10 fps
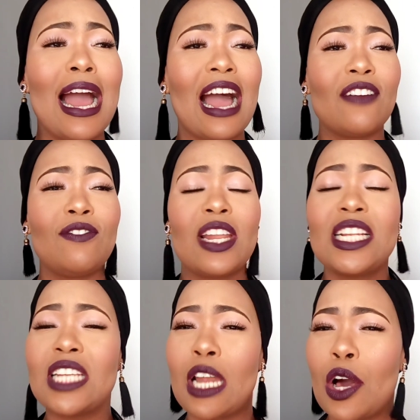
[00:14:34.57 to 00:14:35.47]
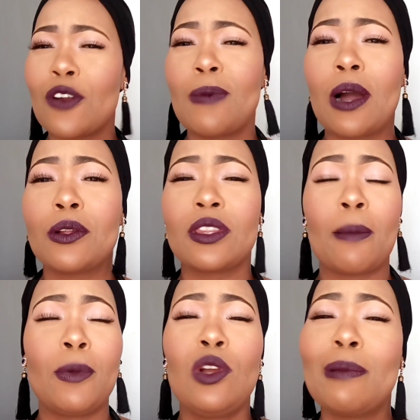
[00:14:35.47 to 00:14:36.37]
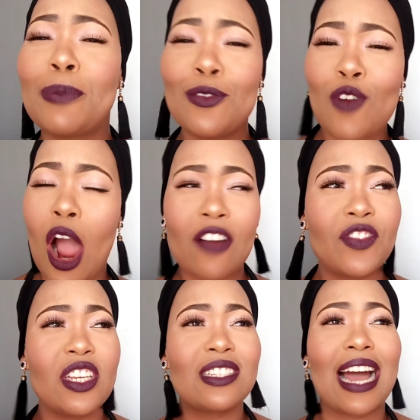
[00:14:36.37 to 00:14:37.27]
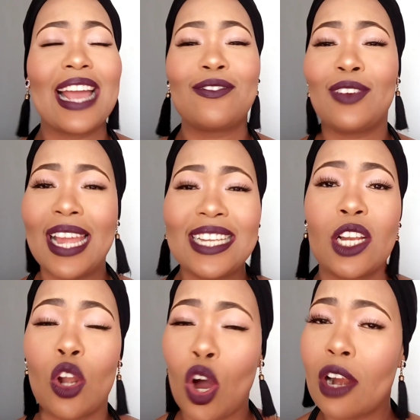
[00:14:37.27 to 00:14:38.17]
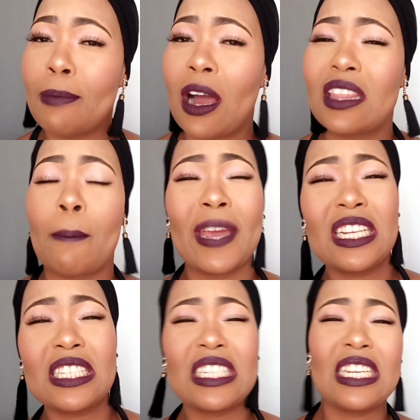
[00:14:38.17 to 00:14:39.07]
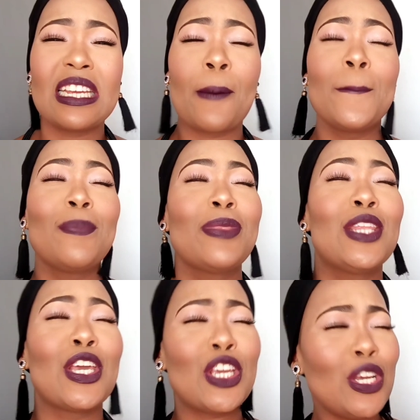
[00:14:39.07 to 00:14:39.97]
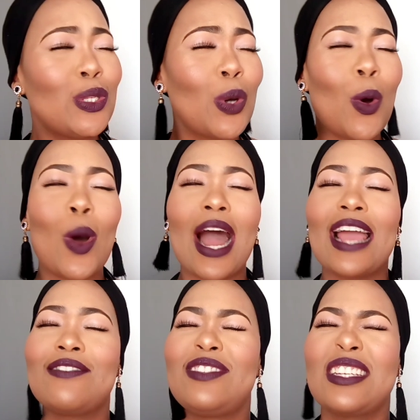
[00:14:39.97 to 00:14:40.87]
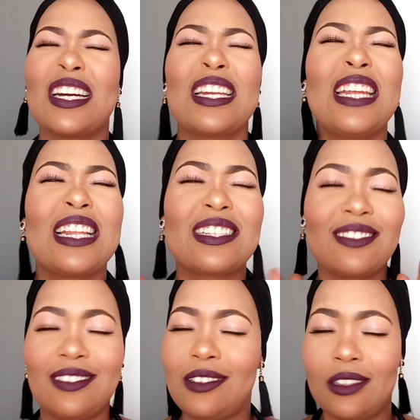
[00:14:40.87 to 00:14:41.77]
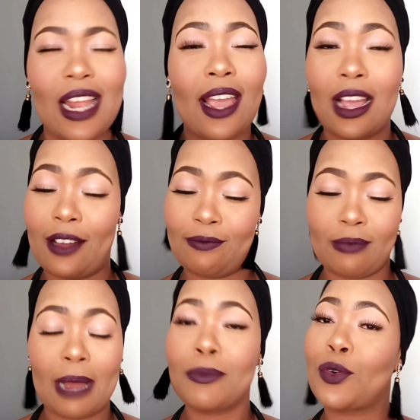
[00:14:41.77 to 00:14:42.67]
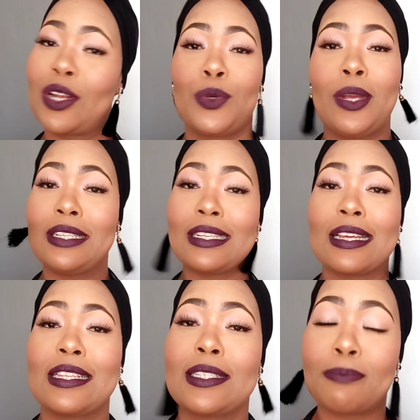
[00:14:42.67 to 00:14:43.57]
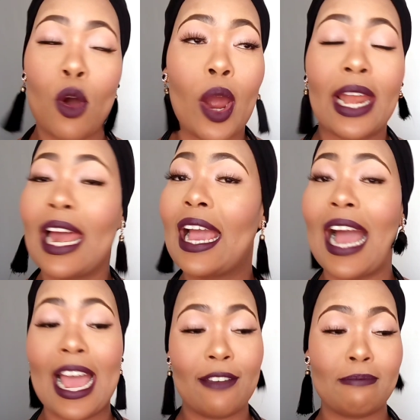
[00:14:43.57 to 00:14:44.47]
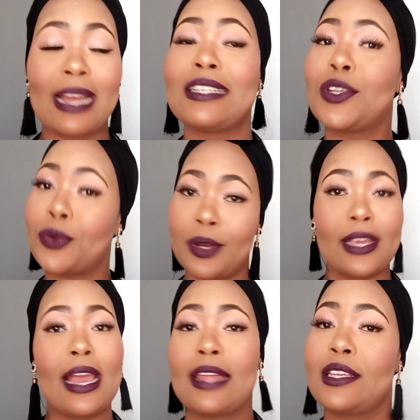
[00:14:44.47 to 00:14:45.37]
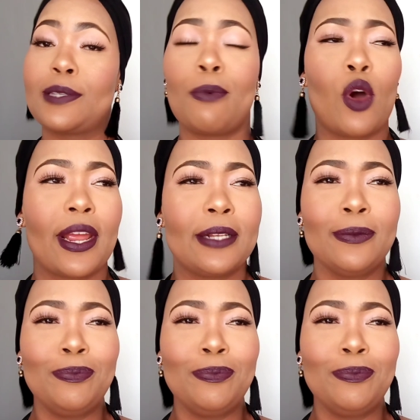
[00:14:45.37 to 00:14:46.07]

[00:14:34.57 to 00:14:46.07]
I've learned a lot about the bulletproof coffees. I've learned a lot about the banting, the keto. I've done it. Like, I've, I'm graduating at this point. Like, I have my degree at this point.